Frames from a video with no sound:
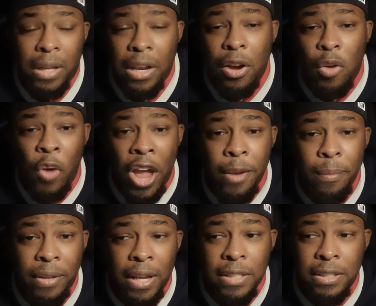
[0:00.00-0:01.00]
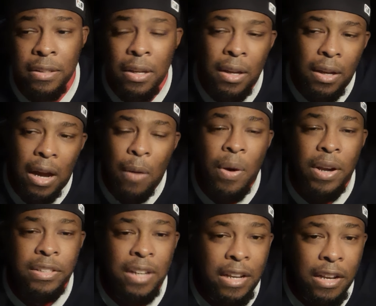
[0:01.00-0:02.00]
In a random place. I wanted
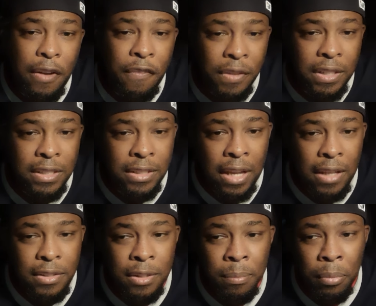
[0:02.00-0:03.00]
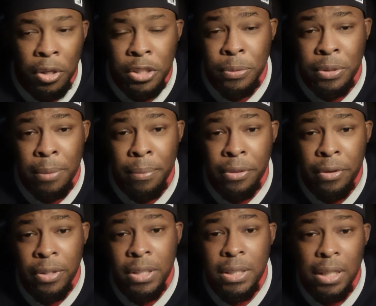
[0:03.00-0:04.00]
to try to hit all 50 states, so Boise was number
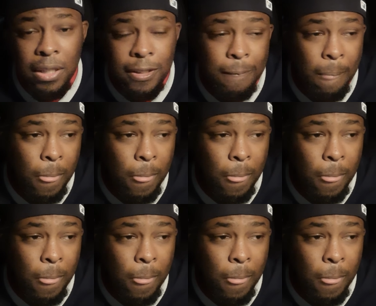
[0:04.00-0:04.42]
36.